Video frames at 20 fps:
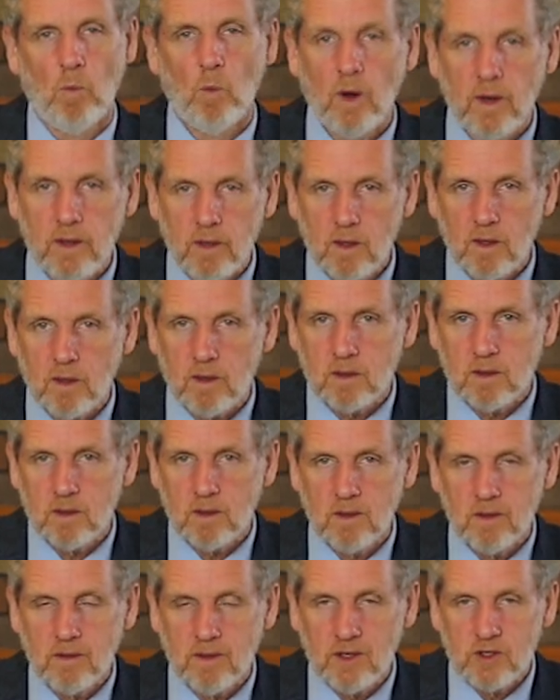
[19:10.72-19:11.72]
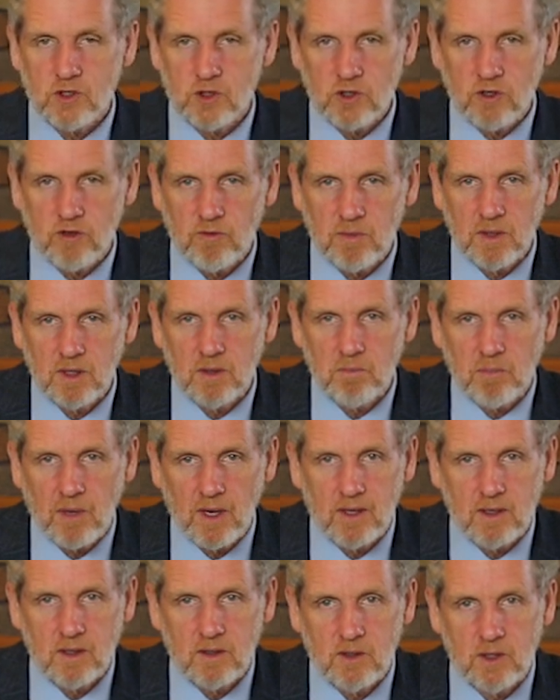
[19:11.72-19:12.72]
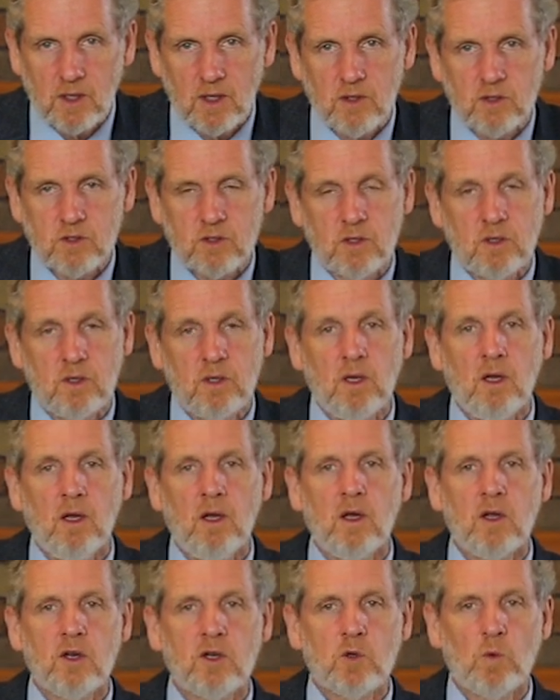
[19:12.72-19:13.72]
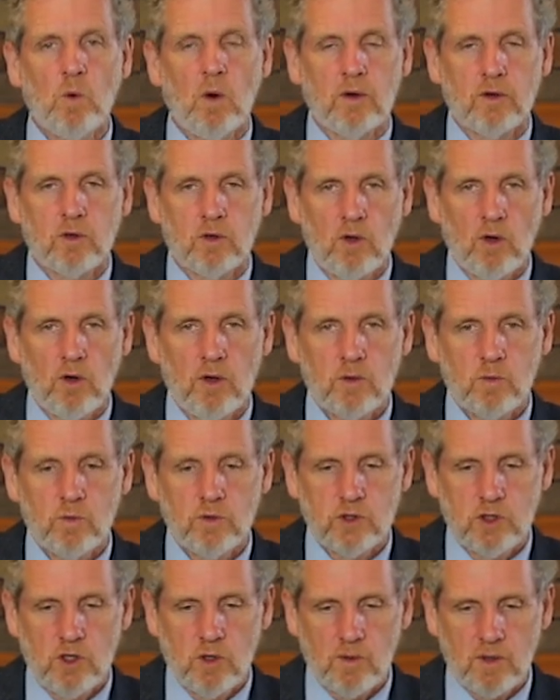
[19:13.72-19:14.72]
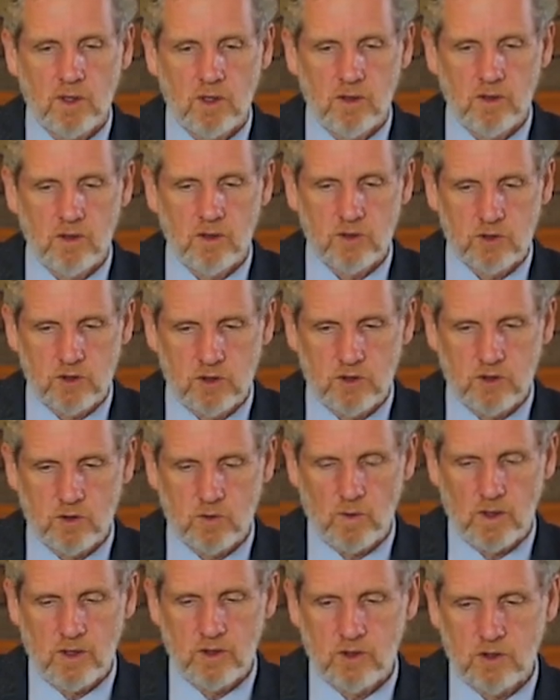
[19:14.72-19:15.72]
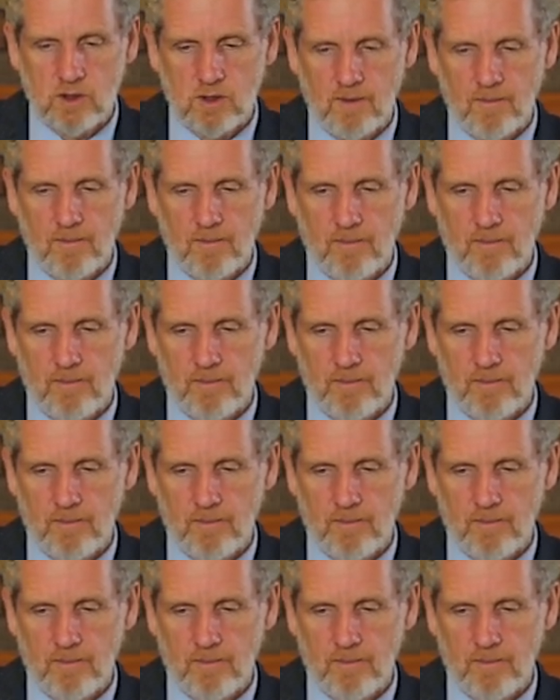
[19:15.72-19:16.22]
Why not? They should have been paying attention to what God was doing in this situation.